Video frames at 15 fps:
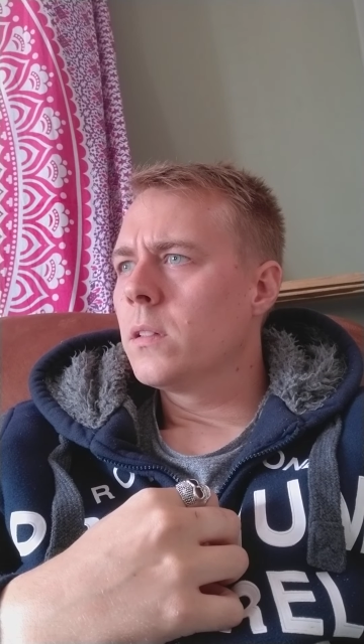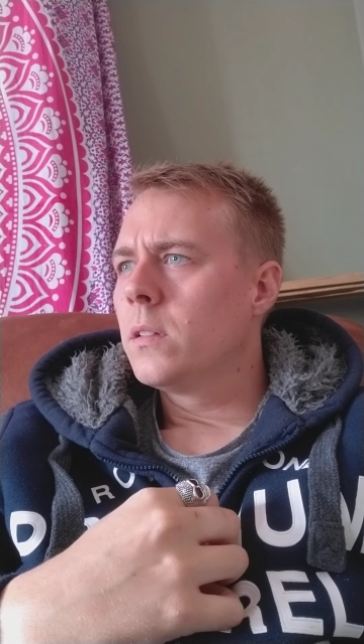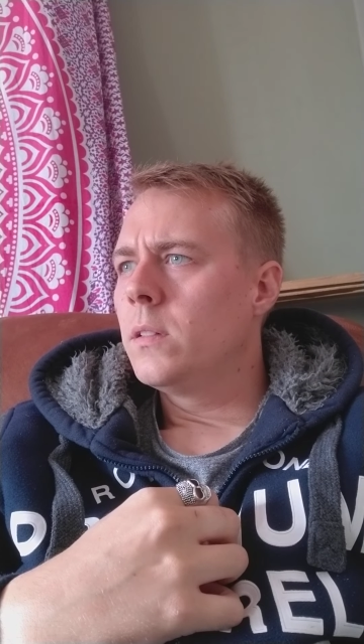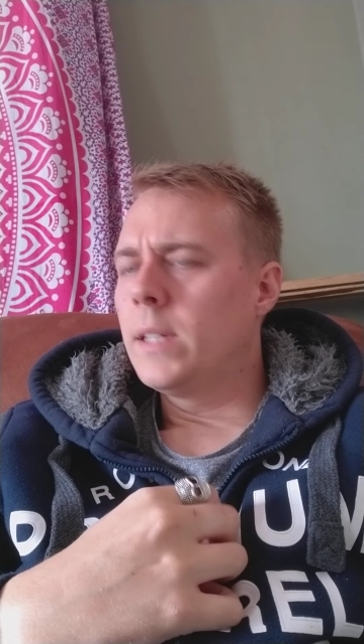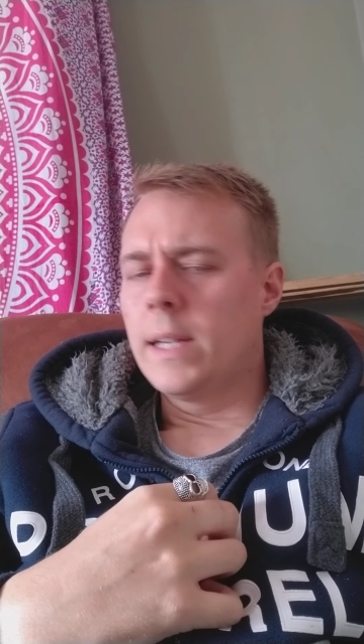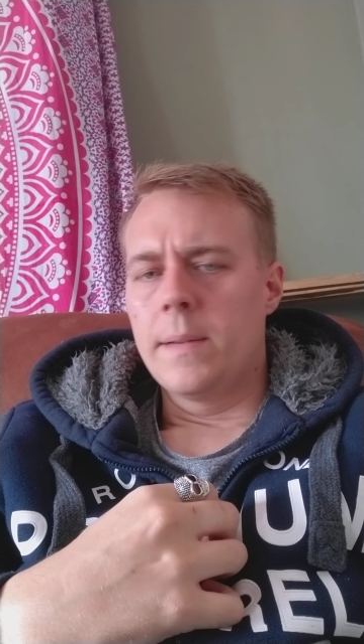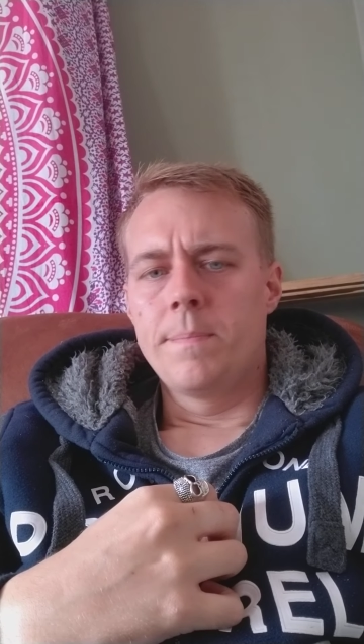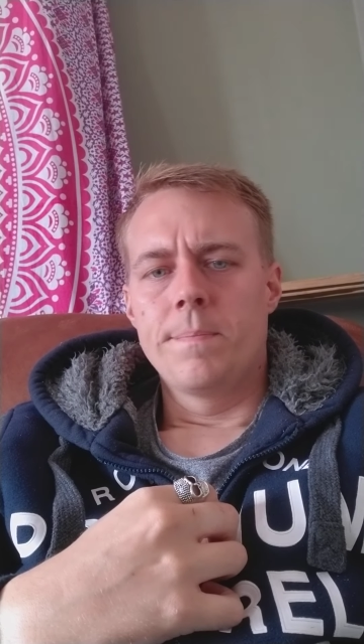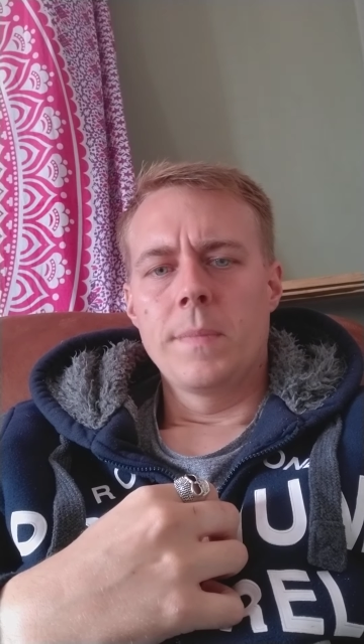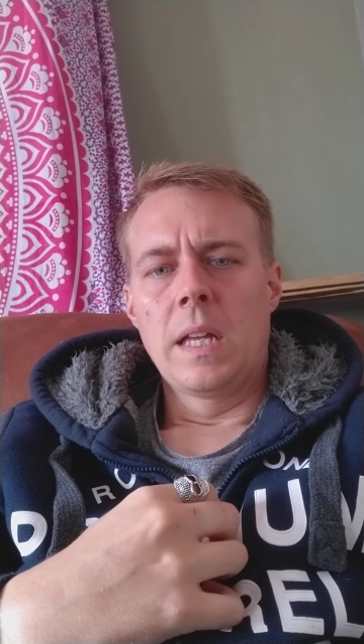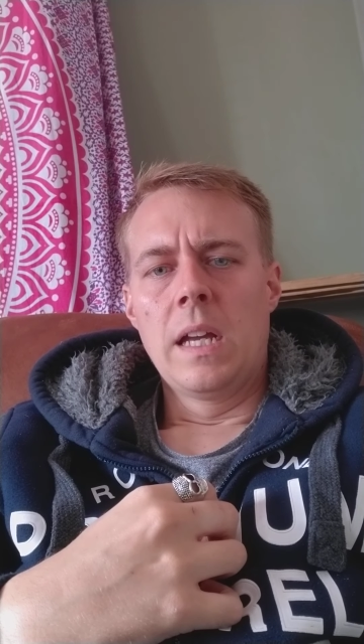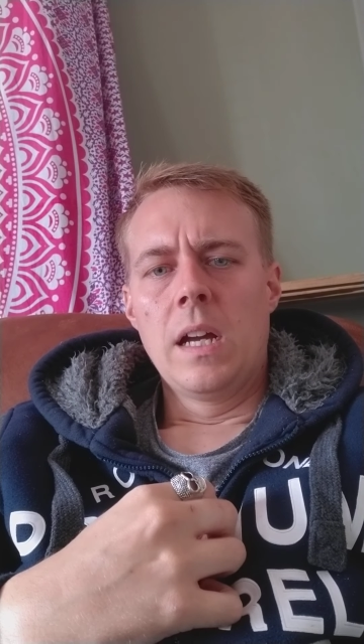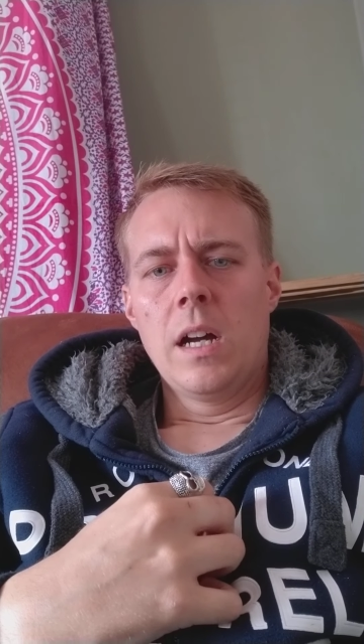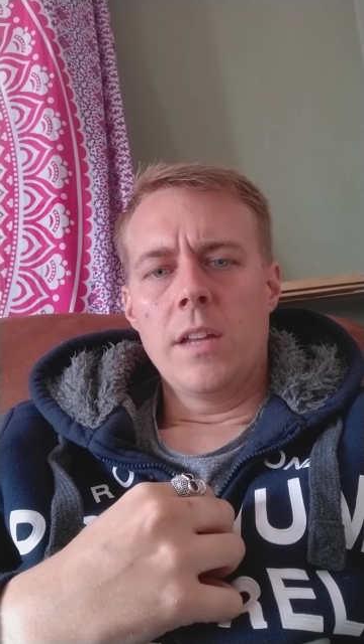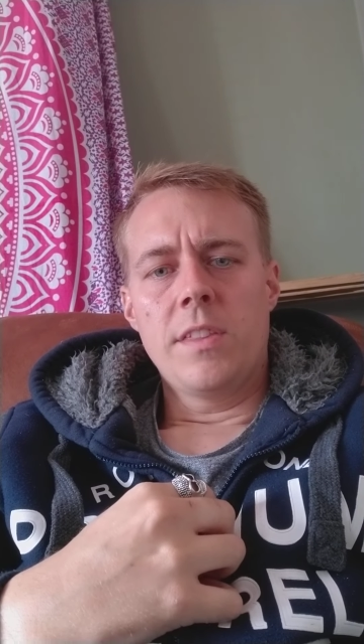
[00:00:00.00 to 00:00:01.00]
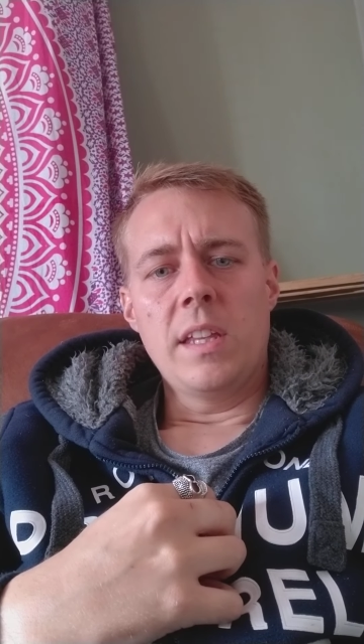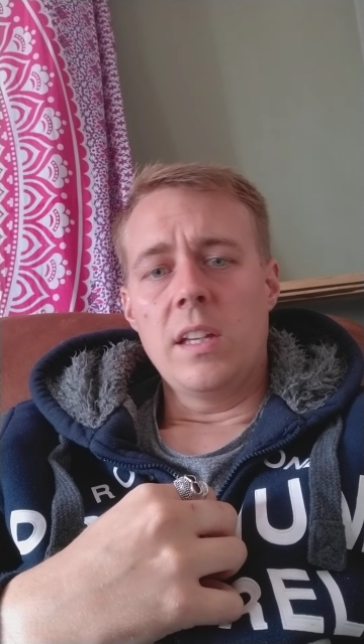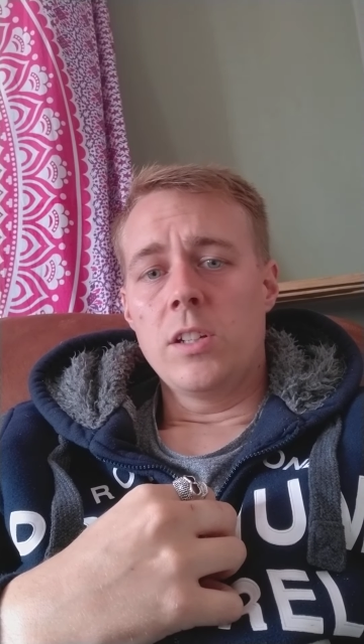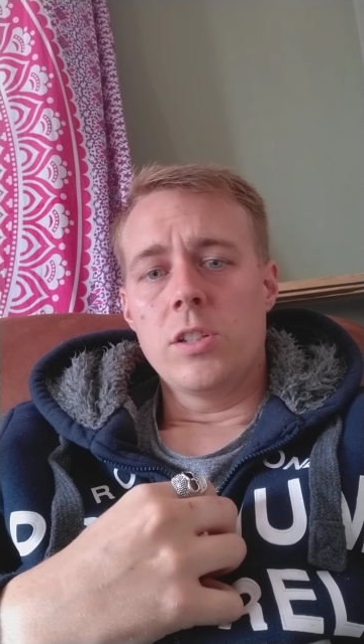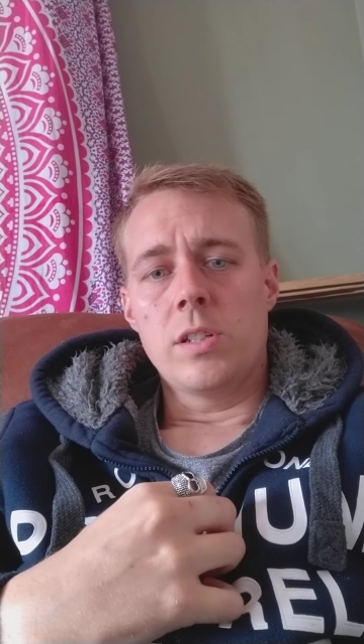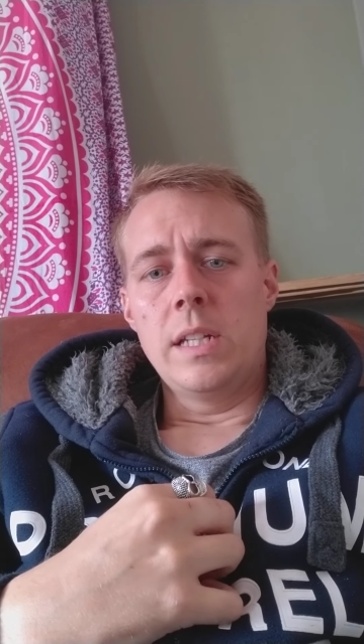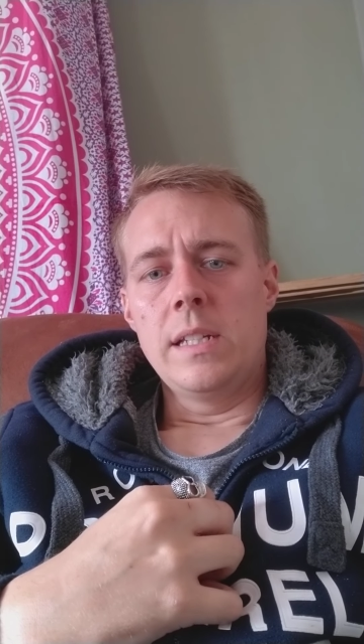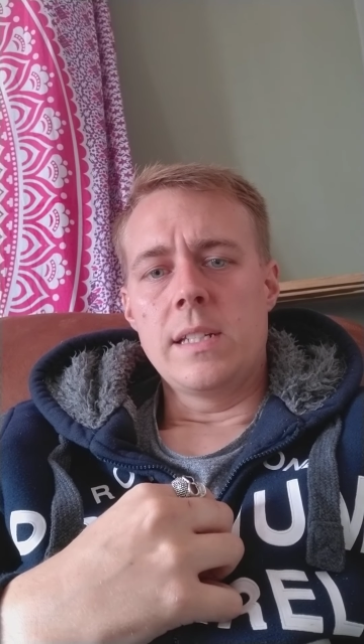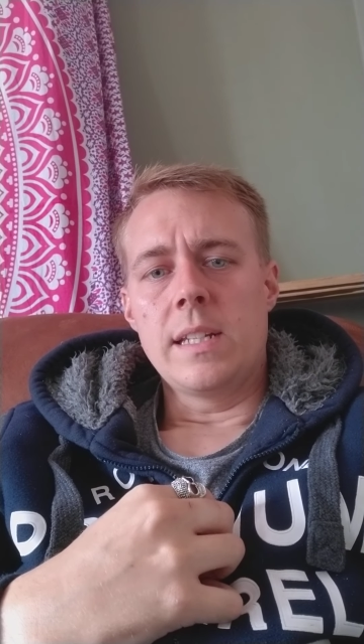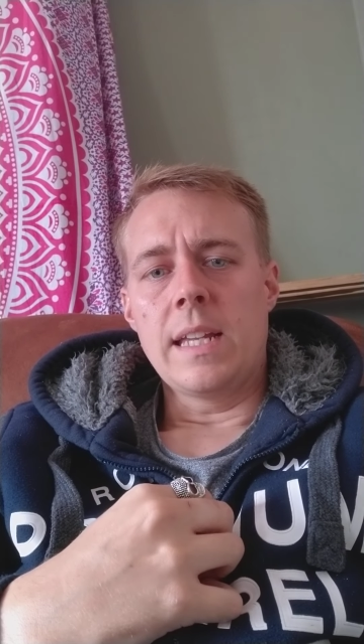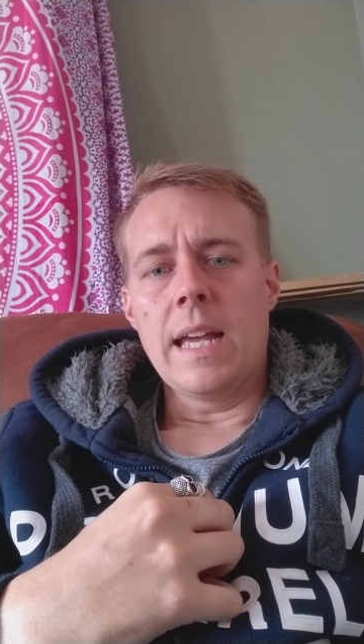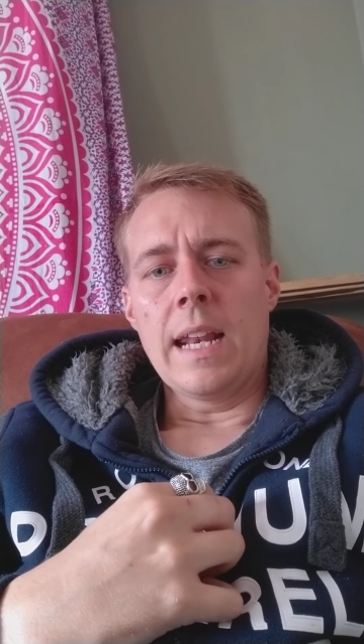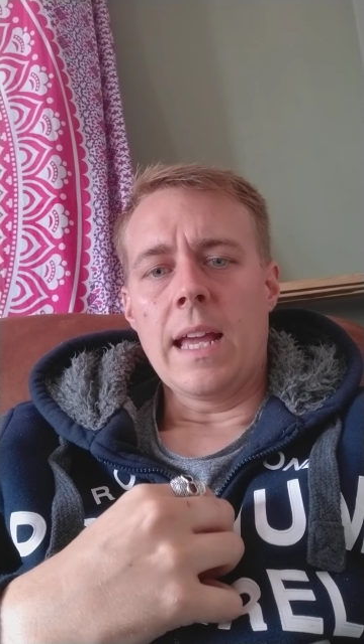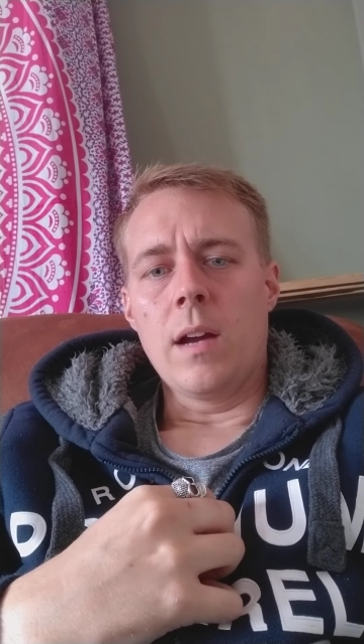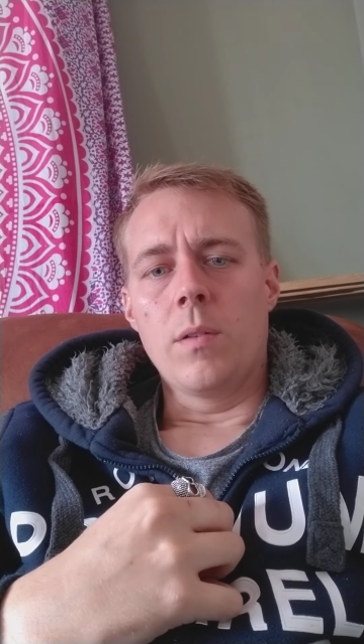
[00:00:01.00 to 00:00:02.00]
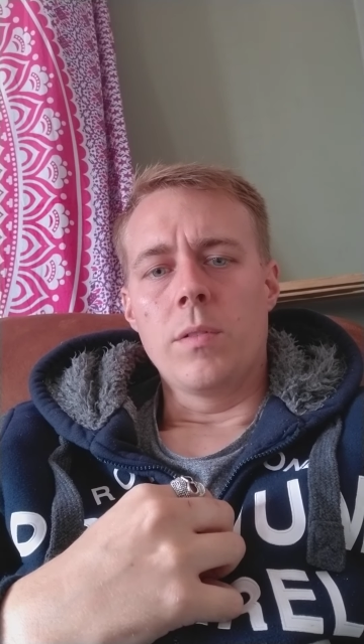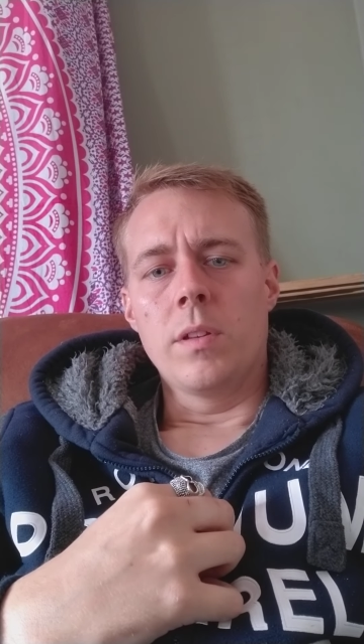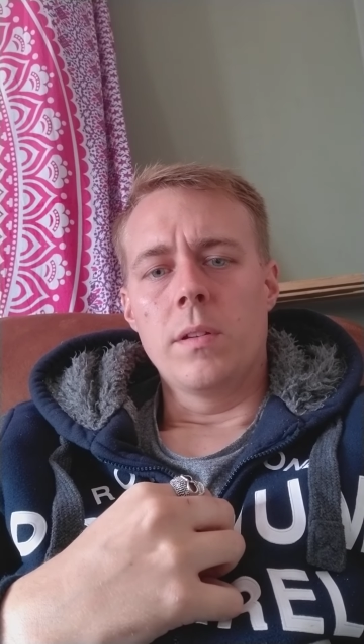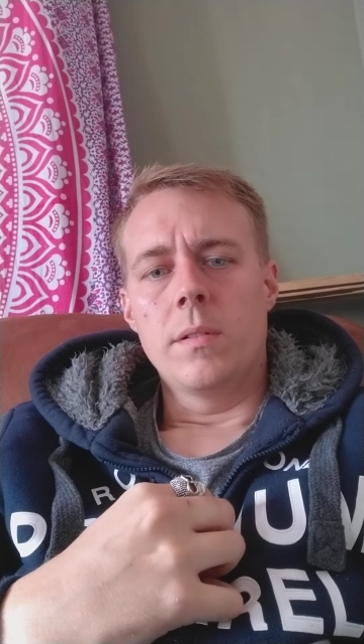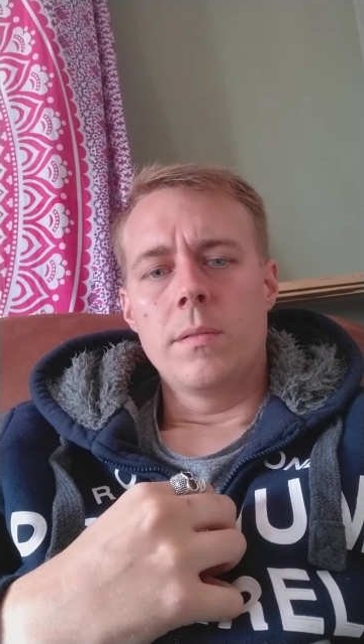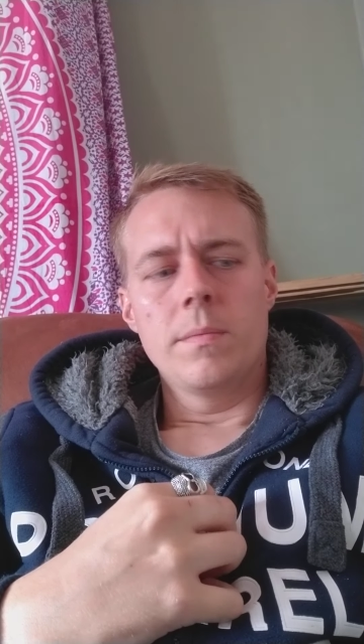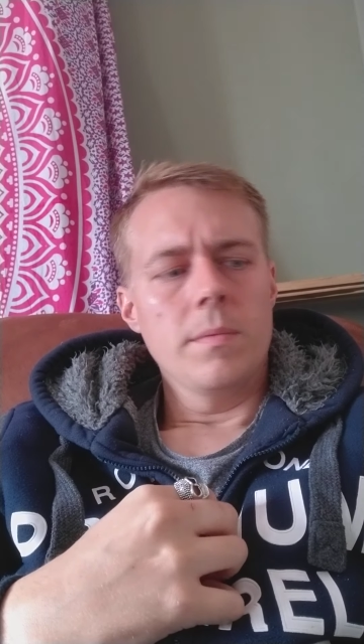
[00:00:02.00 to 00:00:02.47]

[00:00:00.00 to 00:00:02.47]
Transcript: Yeah, I think it just needs to get out that